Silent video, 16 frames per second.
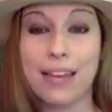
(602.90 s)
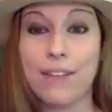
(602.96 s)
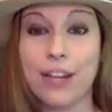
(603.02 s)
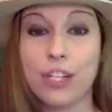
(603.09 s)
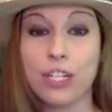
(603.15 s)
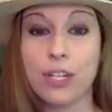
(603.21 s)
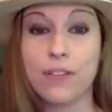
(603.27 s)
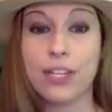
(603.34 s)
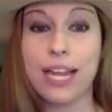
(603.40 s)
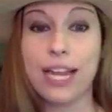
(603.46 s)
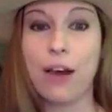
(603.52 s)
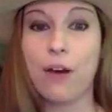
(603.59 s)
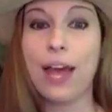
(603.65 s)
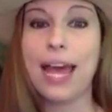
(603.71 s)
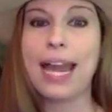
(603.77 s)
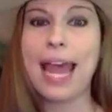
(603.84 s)
advantage of it
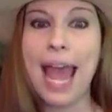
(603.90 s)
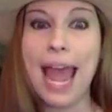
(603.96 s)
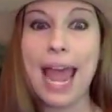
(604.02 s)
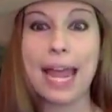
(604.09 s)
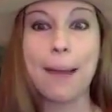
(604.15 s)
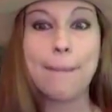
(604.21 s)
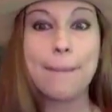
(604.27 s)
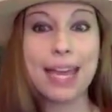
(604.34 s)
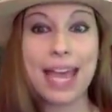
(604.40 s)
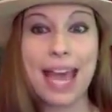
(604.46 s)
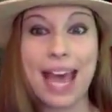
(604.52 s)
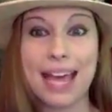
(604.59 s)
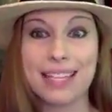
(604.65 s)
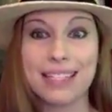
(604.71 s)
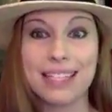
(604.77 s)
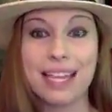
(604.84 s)
now. And hey,
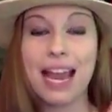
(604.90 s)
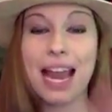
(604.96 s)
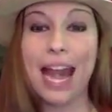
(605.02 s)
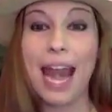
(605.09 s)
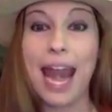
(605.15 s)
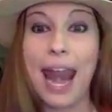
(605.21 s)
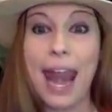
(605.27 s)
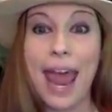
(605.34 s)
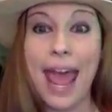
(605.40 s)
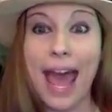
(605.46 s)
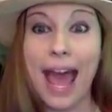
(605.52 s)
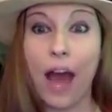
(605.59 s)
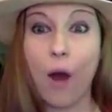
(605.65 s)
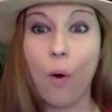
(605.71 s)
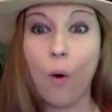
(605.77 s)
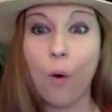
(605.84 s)
P.S.,
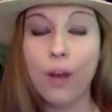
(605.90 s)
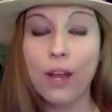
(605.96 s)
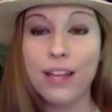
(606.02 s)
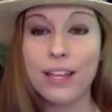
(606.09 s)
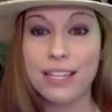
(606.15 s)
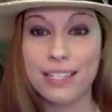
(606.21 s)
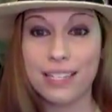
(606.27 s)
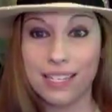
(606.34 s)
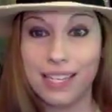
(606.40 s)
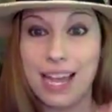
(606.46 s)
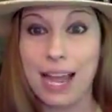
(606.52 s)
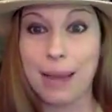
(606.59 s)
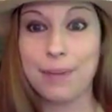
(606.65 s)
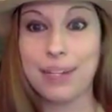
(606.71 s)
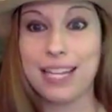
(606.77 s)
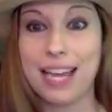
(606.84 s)
now is the
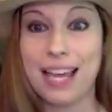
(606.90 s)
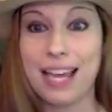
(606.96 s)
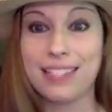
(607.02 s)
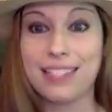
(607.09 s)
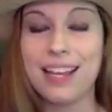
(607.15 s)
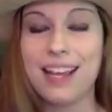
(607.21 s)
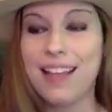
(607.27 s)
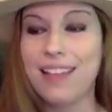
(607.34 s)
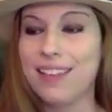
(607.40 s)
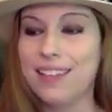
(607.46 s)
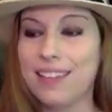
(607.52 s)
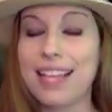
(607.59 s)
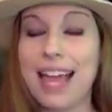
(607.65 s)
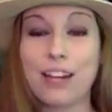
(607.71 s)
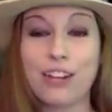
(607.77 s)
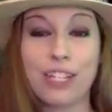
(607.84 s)
time to test. This
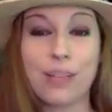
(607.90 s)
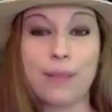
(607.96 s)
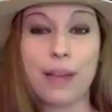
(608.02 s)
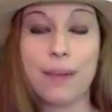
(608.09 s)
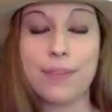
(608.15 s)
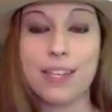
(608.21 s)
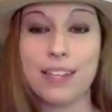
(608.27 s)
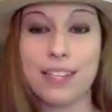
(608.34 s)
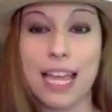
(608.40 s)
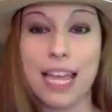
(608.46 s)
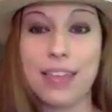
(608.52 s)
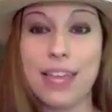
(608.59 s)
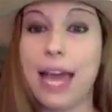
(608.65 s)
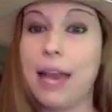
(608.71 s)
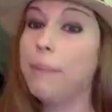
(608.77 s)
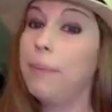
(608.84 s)
is actually something I was going to say at
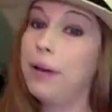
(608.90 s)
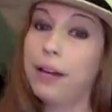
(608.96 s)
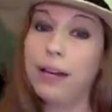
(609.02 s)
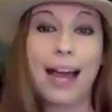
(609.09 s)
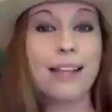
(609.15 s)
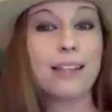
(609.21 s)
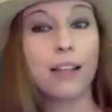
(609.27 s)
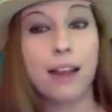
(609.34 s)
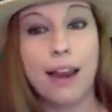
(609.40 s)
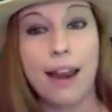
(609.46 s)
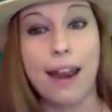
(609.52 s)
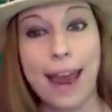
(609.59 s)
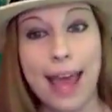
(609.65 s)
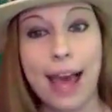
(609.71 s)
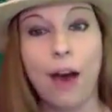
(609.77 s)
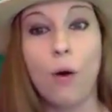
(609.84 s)
the end, but guys,
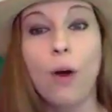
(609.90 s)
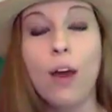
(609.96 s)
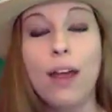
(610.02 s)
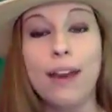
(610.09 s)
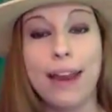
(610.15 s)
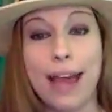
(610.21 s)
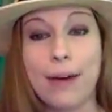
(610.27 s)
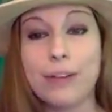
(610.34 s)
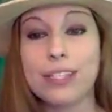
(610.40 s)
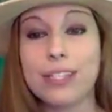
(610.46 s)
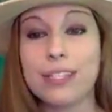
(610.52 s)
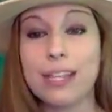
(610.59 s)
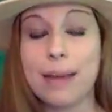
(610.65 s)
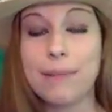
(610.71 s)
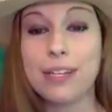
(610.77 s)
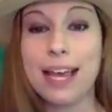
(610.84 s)
now is the
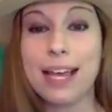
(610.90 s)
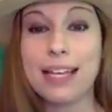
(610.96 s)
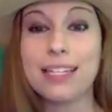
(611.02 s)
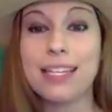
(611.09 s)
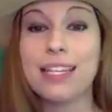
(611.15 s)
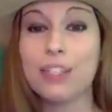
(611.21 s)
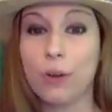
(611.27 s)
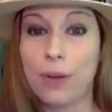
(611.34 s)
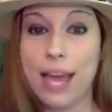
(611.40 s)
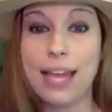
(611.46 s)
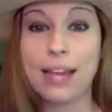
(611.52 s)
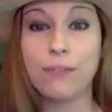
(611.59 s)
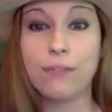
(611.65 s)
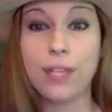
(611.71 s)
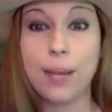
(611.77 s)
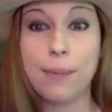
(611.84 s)
time to test. It's okay
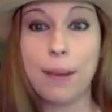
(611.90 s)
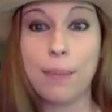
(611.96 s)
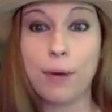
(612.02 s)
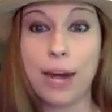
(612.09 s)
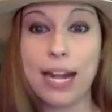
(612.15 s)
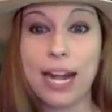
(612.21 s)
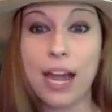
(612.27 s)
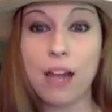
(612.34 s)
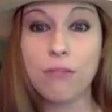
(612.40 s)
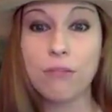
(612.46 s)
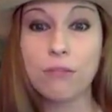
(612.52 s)
to flub up right now